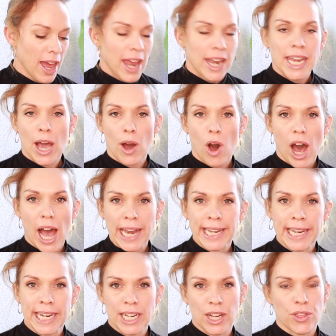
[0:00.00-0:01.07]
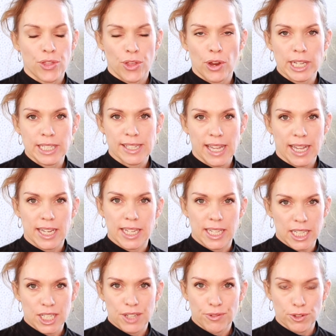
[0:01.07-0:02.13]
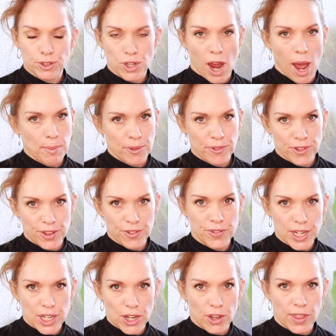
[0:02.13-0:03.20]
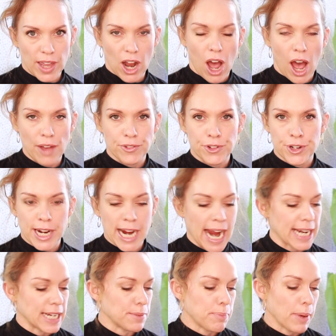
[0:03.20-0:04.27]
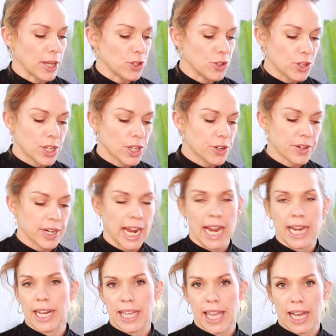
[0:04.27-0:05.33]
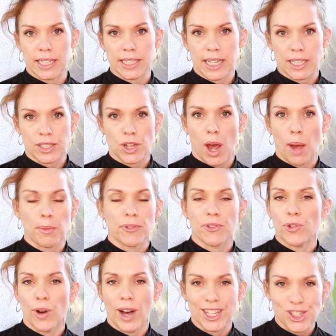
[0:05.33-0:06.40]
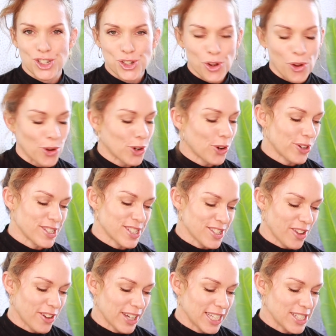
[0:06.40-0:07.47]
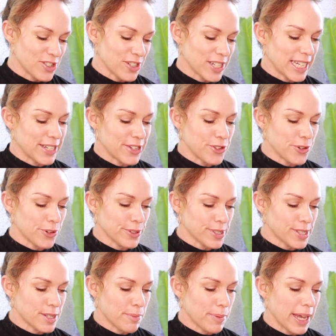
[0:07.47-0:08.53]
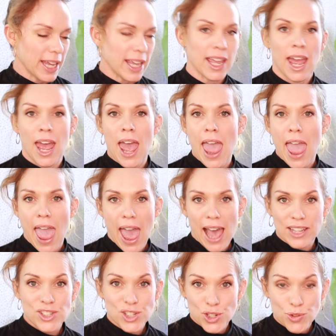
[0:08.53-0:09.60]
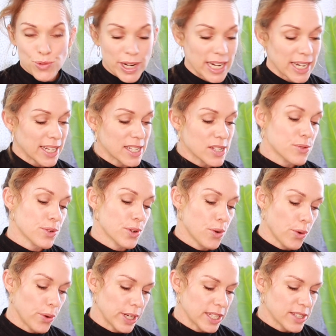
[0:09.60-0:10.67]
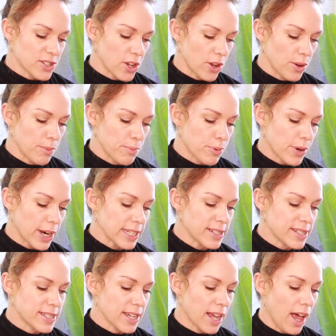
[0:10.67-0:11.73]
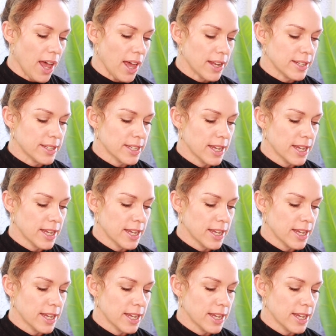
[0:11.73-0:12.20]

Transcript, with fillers: Now I need a 30-second interval timer for the video that I've created, but you can create a countdown timer for as short or as long as you need yours to be. Our screen is recording, so press start.